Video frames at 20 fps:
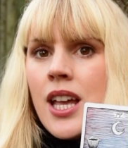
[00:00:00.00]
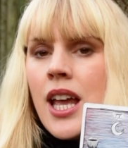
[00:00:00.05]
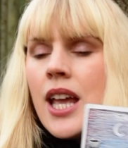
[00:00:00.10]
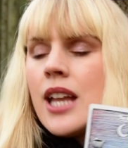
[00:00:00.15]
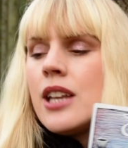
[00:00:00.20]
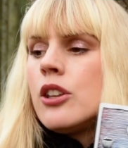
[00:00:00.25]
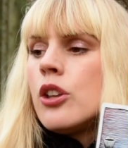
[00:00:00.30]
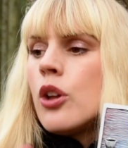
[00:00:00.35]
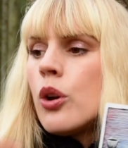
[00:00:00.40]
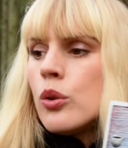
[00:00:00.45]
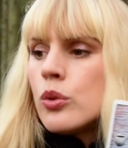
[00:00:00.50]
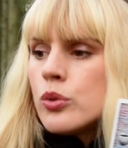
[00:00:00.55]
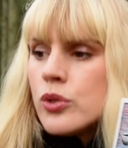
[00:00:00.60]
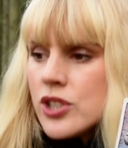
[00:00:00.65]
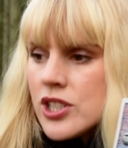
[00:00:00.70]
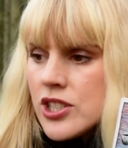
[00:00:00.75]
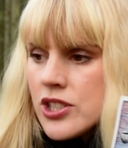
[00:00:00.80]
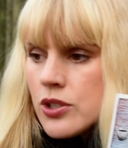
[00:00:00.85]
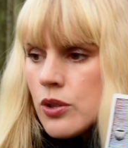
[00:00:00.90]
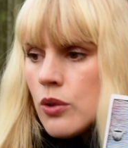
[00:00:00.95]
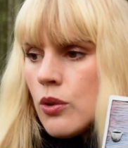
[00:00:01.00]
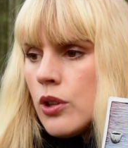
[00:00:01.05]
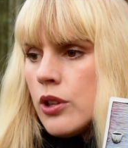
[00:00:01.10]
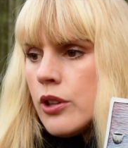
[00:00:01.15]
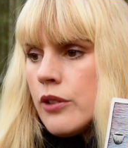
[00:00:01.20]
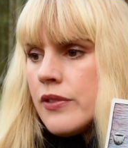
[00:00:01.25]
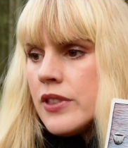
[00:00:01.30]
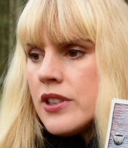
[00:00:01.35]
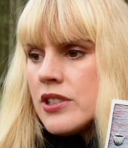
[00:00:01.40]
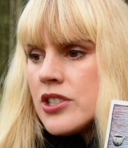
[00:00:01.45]
and notice all
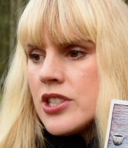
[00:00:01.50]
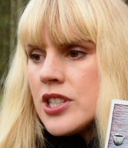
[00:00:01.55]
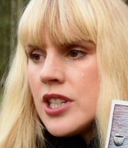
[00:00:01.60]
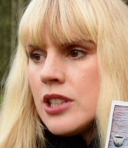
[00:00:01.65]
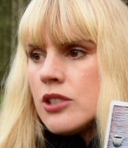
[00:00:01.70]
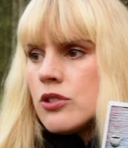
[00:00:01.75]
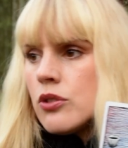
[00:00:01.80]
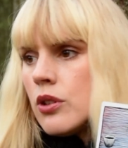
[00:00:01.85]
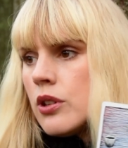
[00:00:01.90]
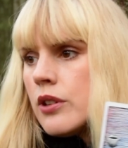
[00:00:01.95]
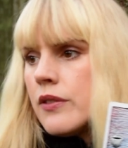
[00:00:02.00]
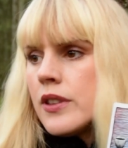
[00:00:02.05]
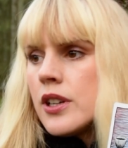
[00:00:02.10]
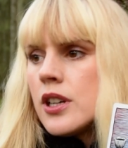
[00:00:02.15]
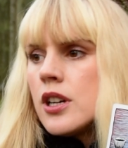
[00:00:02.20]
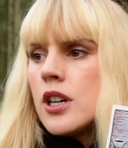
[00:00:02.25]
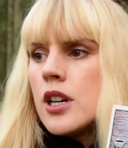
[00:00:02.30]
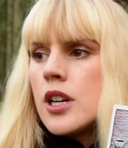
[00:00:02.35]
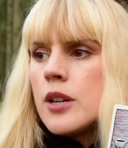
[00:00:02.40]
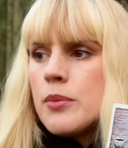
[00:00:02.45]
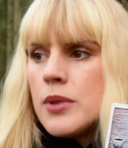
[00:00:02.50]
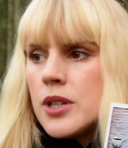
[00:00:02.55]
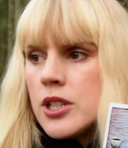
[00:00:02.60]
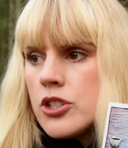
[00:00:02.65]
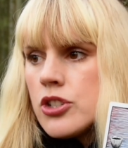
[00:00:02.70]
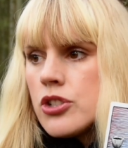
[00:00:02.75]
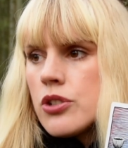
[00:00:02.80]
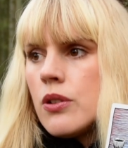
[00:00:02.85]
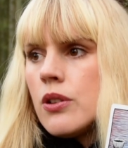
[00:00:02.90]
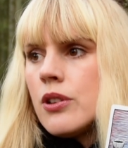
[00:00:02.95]
of the shit, all of the
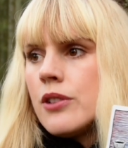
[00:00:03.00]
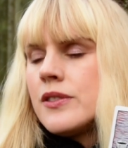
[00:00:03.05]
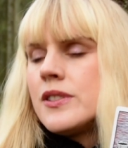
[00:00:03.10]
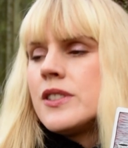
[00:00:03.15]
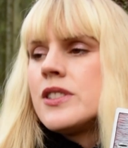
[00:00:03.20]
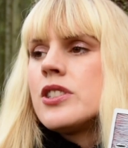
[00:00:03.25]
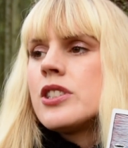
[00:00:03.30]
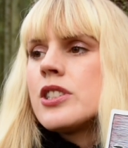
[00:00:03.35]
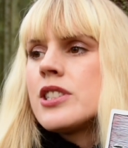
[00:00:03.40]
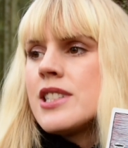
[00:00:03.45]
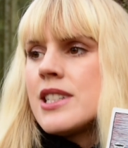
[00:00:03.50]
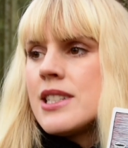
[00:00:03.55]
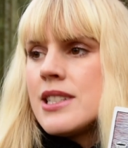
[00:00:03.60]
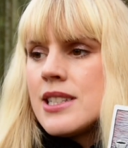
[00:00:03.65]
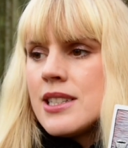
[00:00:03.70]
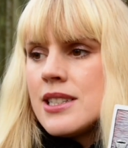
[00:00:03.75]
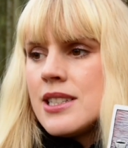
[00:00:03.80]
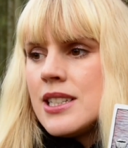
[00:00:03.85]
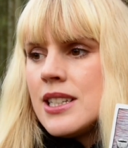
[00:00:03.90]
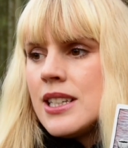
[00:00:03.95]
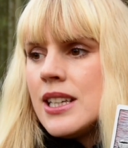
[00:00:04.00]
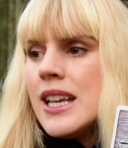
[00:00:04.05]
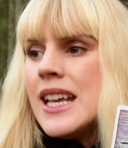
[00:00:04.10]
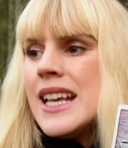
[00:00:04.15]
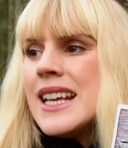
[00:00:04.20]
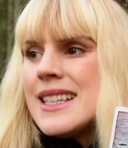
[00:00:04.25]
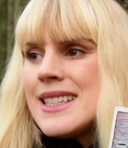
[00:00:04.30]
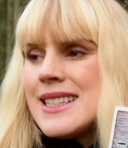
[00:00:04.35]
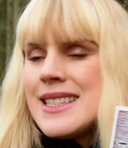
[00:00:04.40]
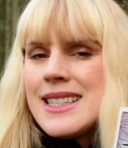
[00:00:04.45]
garbage, all of the toxicity,
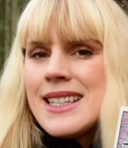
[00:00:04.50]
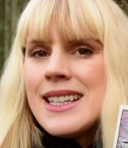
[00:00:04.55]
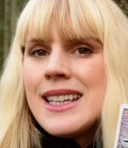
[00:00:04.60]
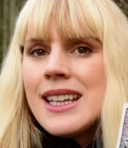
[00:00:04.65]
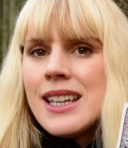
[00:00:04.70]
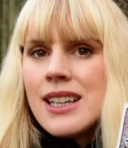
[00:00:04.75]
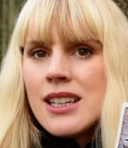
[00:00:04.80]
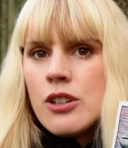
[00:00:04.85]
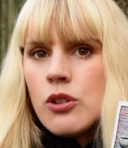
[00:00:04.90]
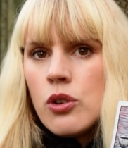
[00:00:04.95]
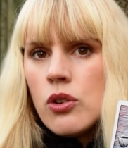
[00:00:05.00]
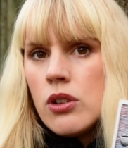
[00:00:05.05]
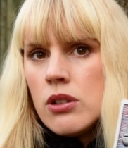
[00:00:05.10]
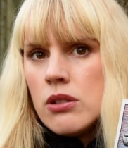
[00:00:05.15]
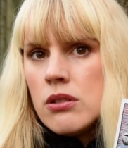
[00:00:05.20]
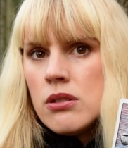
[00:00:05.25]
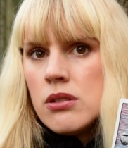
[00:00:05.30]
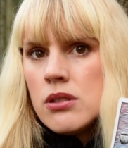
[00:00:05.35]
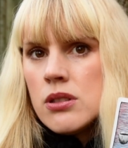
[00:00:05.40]
see it all.